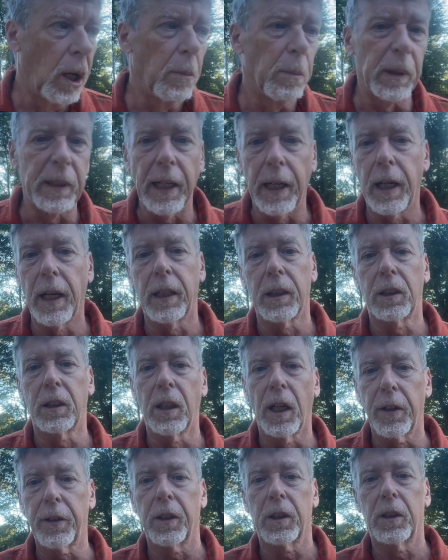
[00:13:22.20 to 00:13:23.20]
But that has
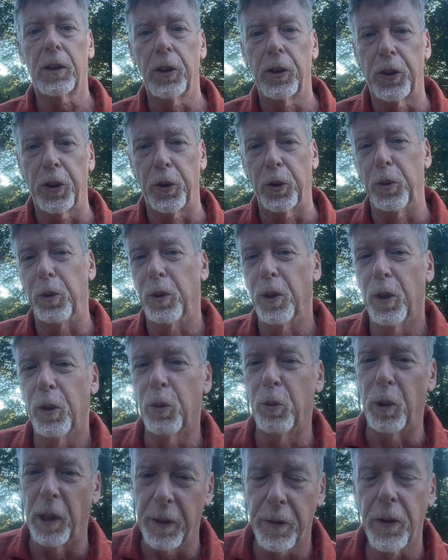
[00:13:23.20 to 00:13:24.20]
nothing to do
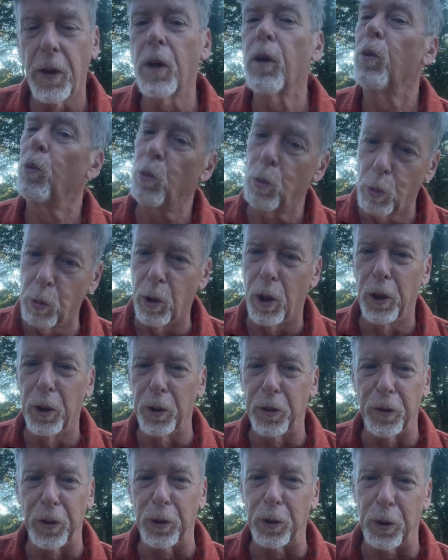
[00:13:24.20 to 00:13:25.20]
with
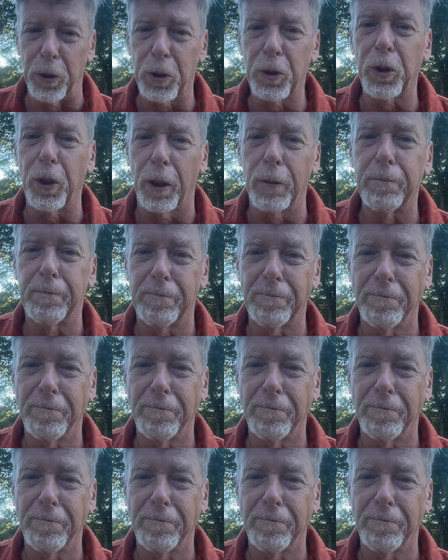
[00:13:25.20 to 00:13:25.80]
whose views are true.